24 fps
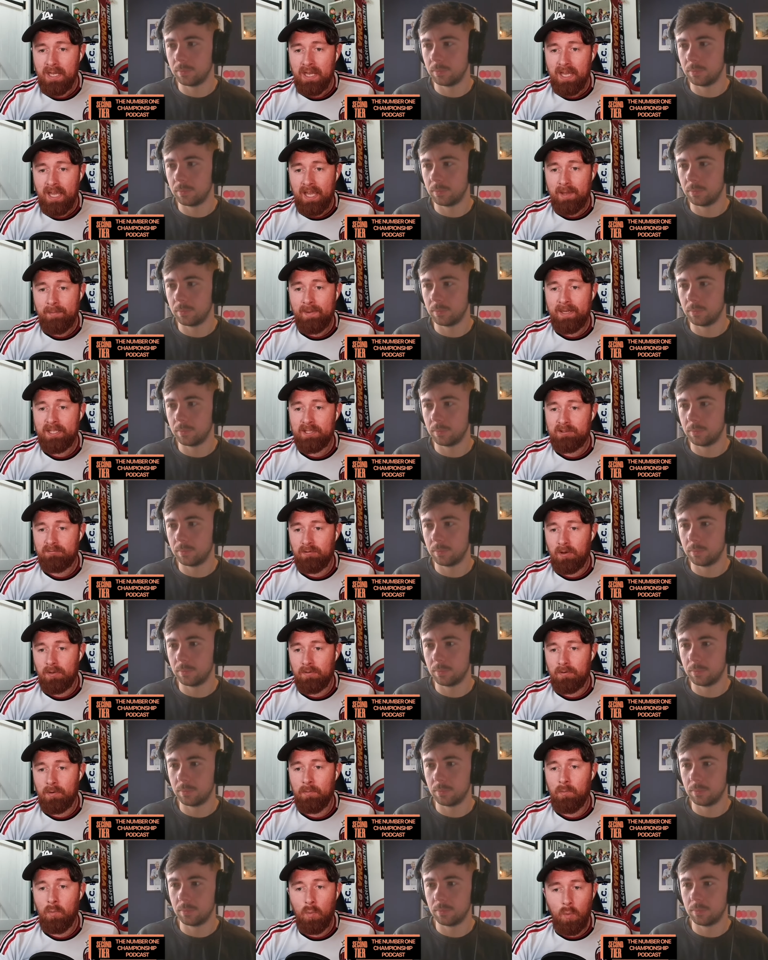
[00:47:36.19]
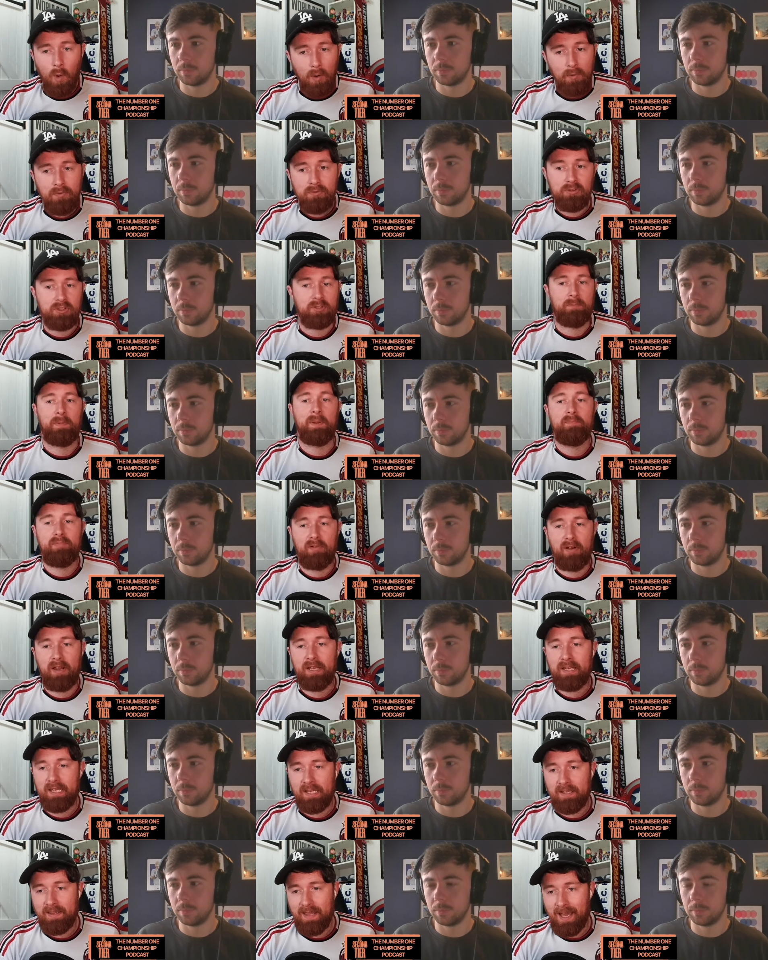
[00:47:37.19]
Speaker 1: It means Rotherham won't be
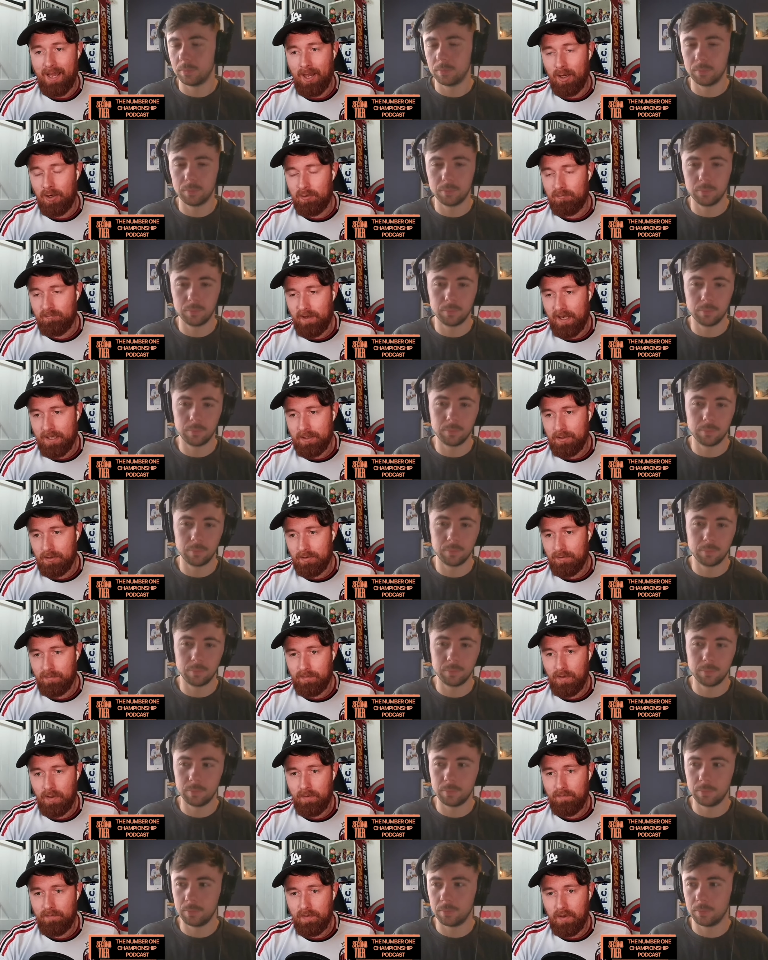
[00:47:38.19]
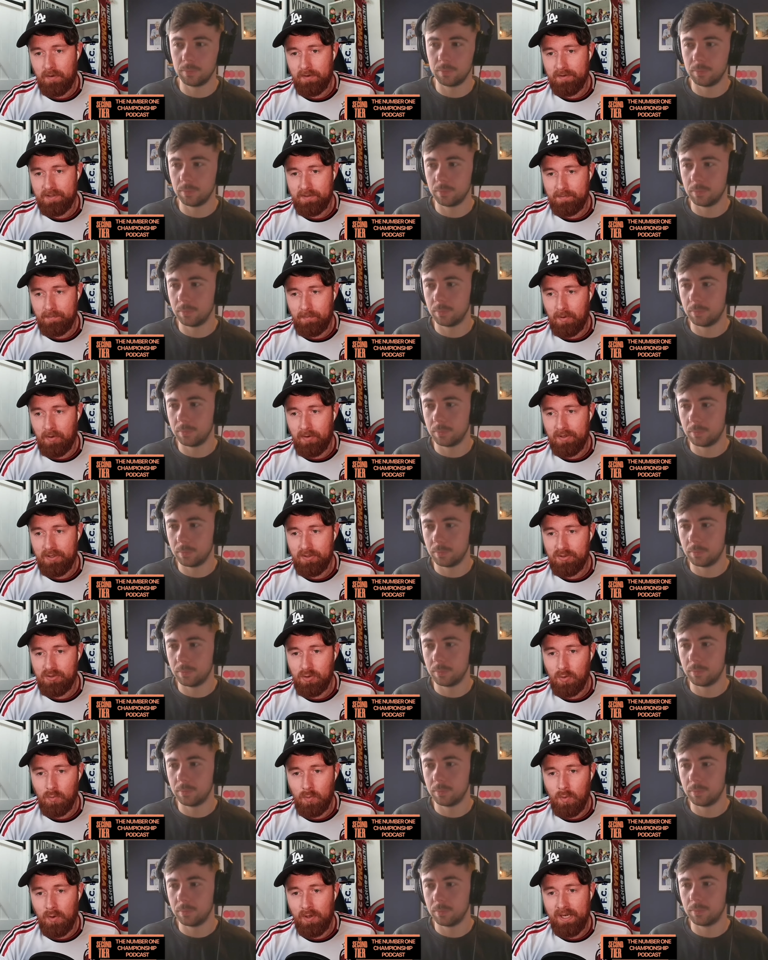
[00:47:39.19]
breaking their own record for the fewest
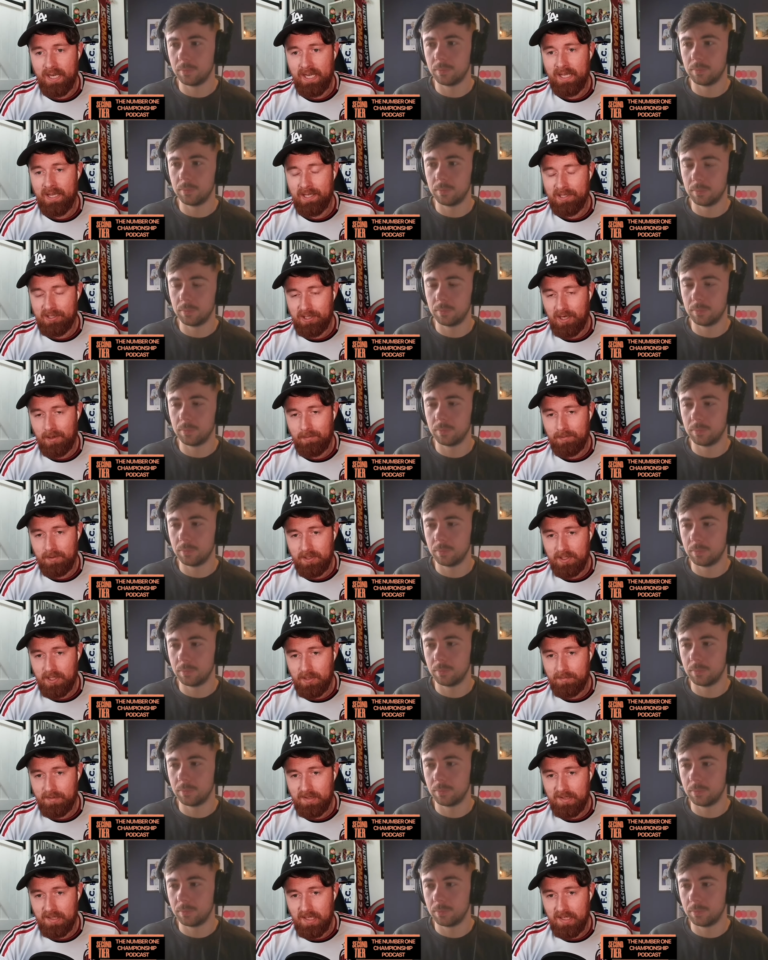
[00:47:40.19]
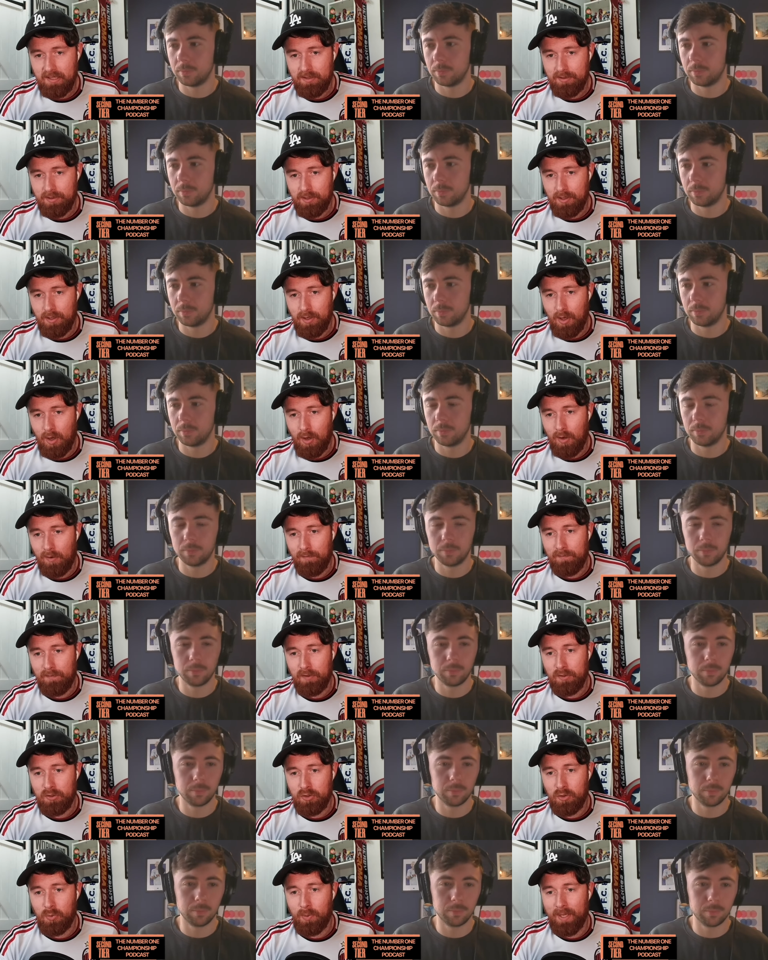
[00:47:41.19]
points won in a championship season of
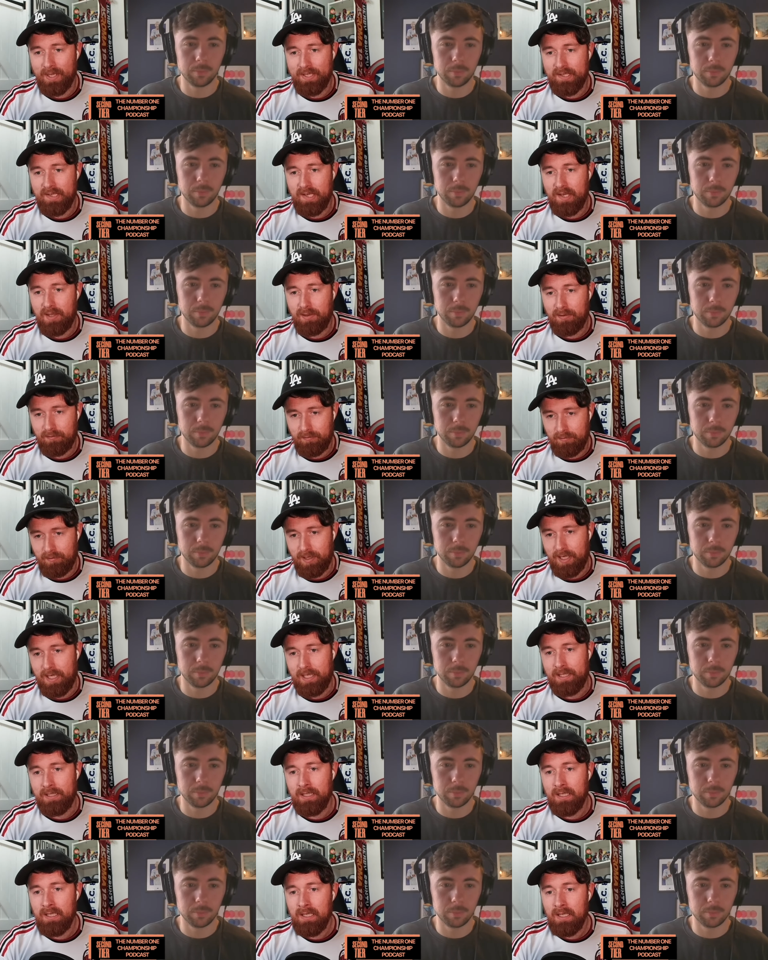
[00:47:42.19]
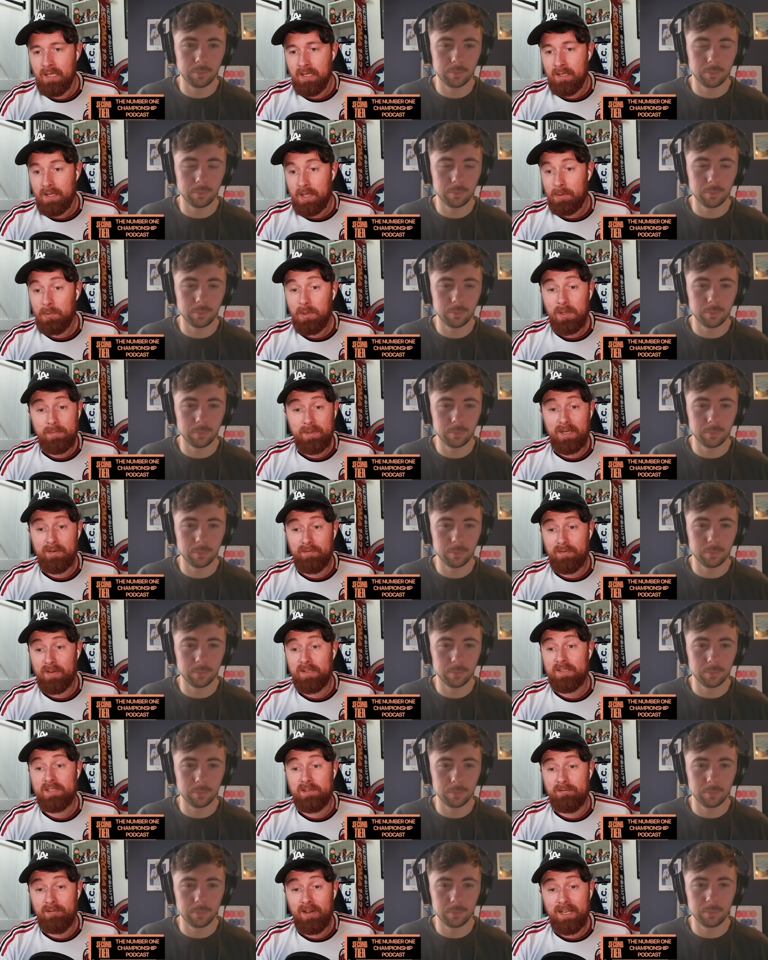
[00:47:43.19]
23. They would have been
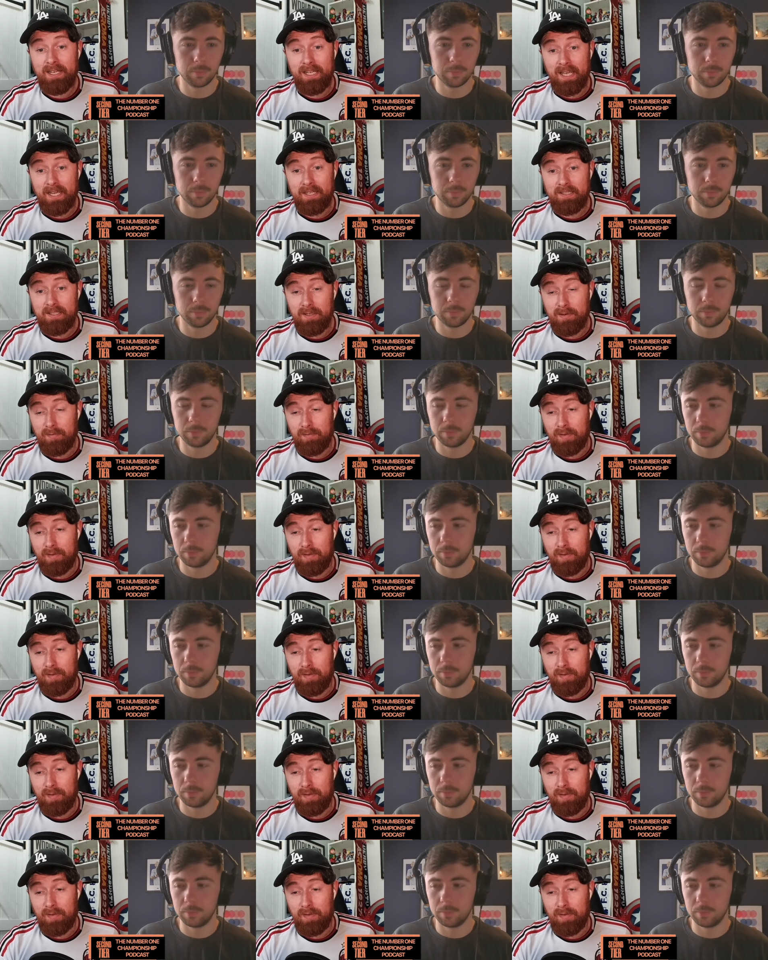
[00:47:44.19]
officially relegated if